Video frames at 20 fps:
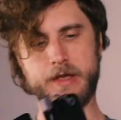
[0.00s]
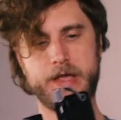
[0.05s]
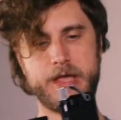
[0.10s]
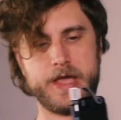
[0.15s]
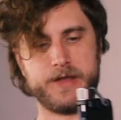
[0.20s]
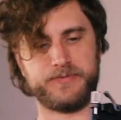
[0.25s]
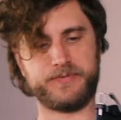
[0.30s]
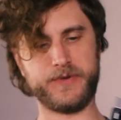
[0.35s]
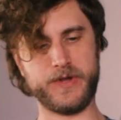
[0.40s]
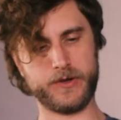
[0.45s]

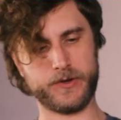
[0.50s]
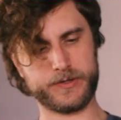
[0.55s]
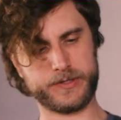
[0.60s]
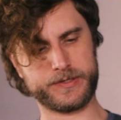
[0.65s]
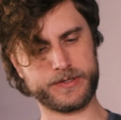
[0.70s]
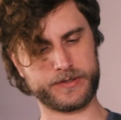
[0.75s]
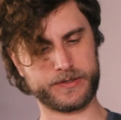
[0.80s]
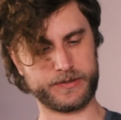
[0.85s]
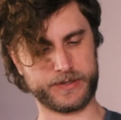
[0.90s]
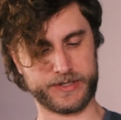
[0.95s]
It
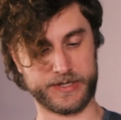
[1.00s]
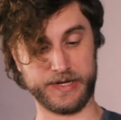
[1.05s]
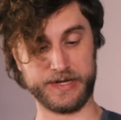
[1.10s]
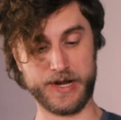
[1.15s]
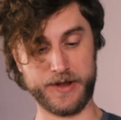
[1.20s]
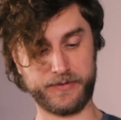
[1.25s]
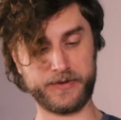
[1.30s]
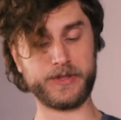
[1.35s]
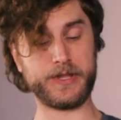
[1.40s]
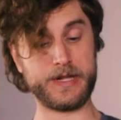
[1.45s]
feels
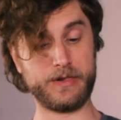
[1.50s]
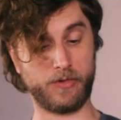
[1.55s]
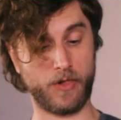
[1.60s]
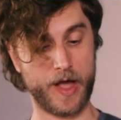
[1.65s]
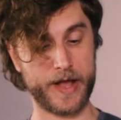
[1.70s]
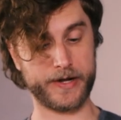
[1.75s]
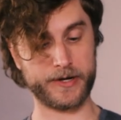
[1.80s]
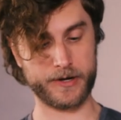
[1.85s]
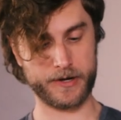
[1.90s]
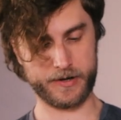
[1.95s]
significantly
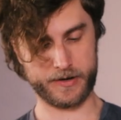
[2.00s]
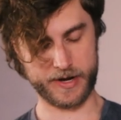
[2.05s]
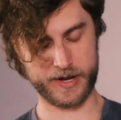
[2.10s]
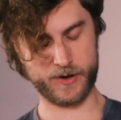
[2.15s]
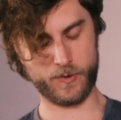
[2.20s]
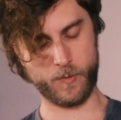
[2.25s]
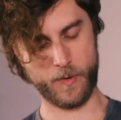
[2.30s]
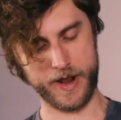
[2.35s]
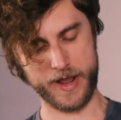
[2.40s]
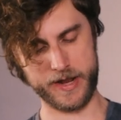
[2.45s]
lighter
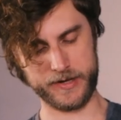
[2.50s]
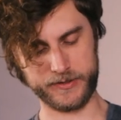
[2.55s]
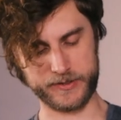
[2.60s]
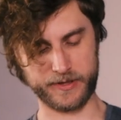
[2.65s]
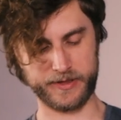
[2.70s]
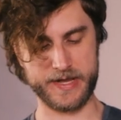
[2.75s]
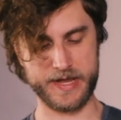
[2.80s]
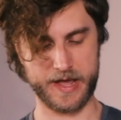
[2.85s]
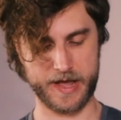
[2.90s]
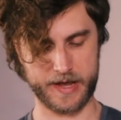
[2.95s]
in a way
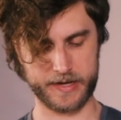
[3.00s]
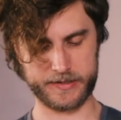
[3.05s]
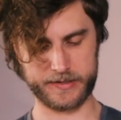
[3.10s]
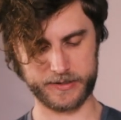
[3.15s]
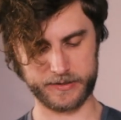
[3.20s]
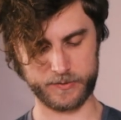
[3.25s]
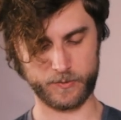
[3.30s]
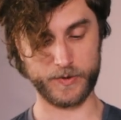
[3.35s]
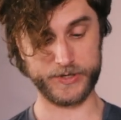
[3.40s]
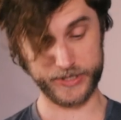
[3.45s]
to the
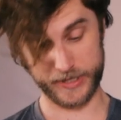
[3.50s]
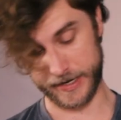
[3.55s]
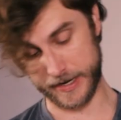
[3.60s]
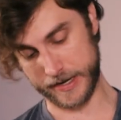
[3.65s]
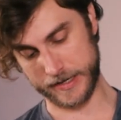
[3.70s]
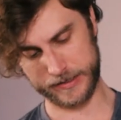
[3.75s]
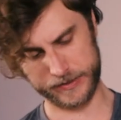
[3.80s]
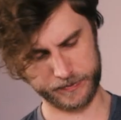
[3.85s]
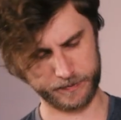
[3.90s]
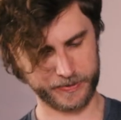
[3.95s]
S, which it
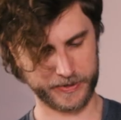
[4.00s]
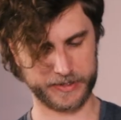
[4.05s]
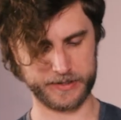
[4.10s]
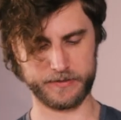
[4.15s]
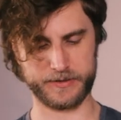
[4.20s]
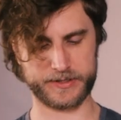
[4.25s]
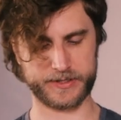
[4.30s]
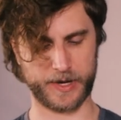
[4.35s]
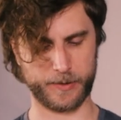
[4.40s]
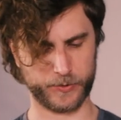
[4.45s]
is,
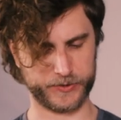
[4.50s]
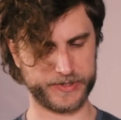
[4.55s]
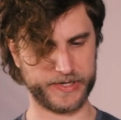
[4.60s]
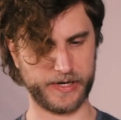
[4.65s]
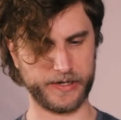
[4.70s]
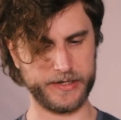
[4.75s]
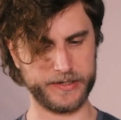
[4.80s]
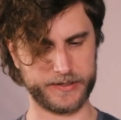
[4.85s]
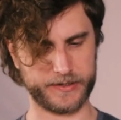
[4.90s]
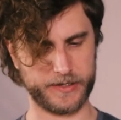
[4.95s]
but
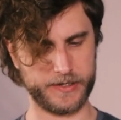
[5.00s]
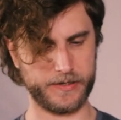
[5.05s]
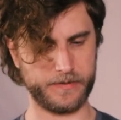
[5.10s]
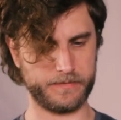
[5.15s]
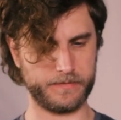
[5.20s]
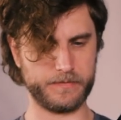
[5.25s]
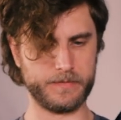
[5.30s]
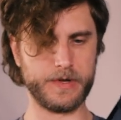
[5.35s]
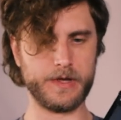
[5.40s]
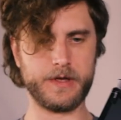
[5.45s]

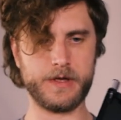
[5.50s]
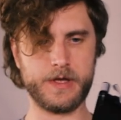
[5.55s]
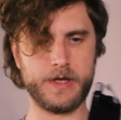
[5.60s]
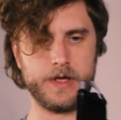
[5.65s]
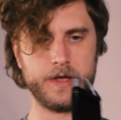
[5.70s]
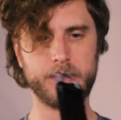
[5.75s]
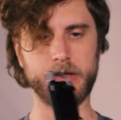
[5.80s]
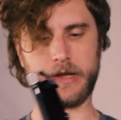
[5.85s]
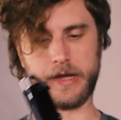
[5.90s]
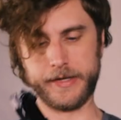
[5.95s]
simultaneously
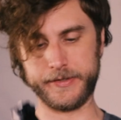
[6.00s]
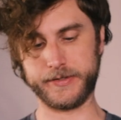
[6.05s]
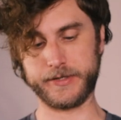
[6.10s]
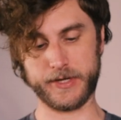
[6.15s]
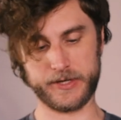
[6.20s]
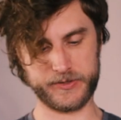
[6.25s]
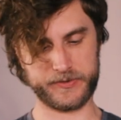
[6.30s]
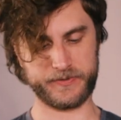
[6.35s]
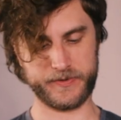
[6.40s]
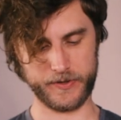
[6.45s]
it
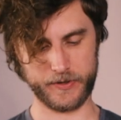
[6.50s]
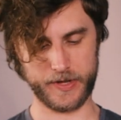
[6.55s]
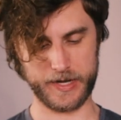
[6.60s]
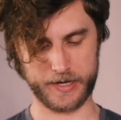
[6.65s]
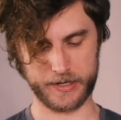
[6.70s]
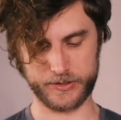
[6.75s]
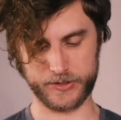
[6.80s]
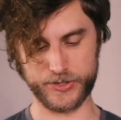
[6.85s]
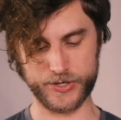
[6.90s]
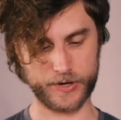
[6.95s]
does feel
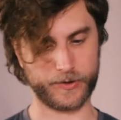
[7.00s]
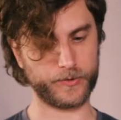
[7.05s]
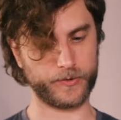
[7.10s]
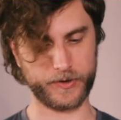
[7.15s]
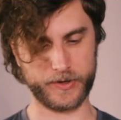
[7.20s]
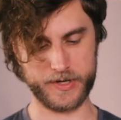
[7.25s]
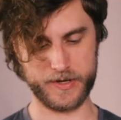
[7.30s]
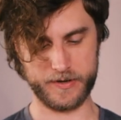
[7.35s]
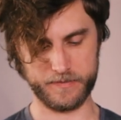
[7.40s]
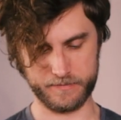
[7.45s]
like a
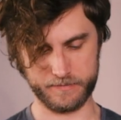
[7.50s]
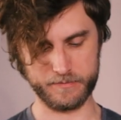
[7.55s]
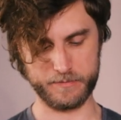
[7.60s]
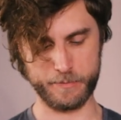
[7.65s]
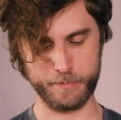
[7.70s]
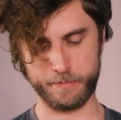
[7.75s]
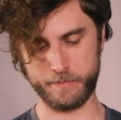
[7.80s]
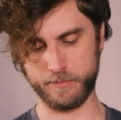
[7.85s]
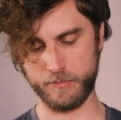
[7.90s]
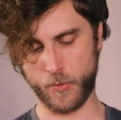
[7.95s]
generally
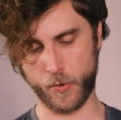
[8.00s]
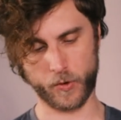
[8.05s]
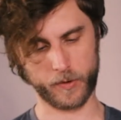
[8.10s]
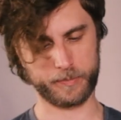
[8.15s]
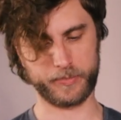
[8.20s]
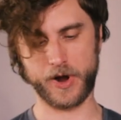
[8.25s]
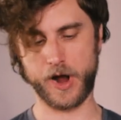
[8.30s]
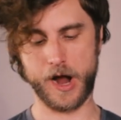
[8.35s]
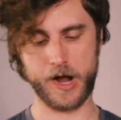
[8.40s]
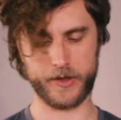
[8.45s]
more
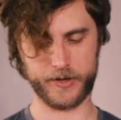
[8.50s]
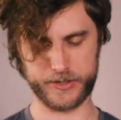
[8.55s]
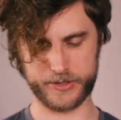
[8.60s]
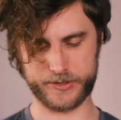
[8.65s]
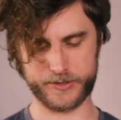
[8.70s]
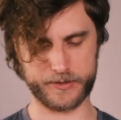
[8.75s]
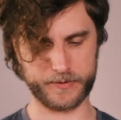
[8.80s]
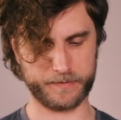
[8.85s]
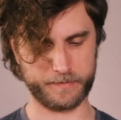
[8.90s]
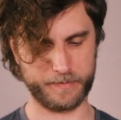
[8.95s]

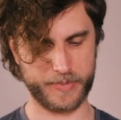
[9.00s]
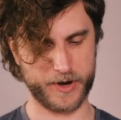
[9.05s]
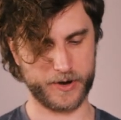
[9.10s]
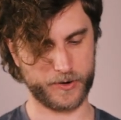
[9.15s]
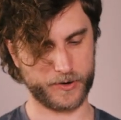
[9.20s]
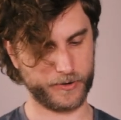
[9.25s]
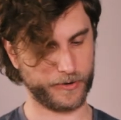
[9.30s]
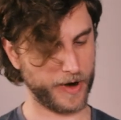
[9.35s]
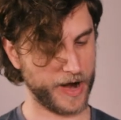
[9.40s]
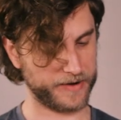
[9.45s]
polished,
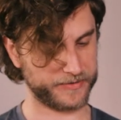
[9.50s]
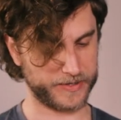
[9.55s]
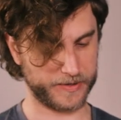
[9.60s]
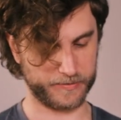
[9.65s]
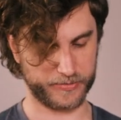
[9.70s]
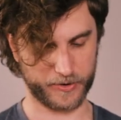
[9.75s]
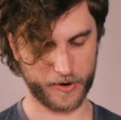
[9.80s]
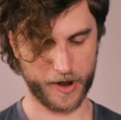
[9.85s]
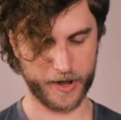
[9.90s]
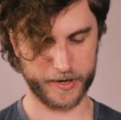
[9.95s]
better
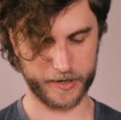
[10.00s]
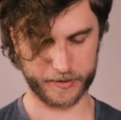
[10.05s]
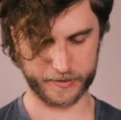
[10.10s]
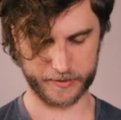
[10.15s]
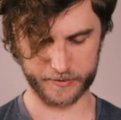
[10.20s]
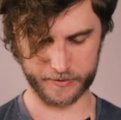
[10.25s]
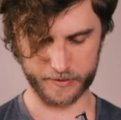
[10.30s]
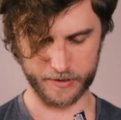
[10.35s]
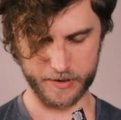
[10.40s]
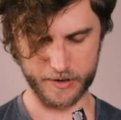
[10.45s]
crafted
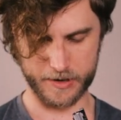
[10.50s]
product.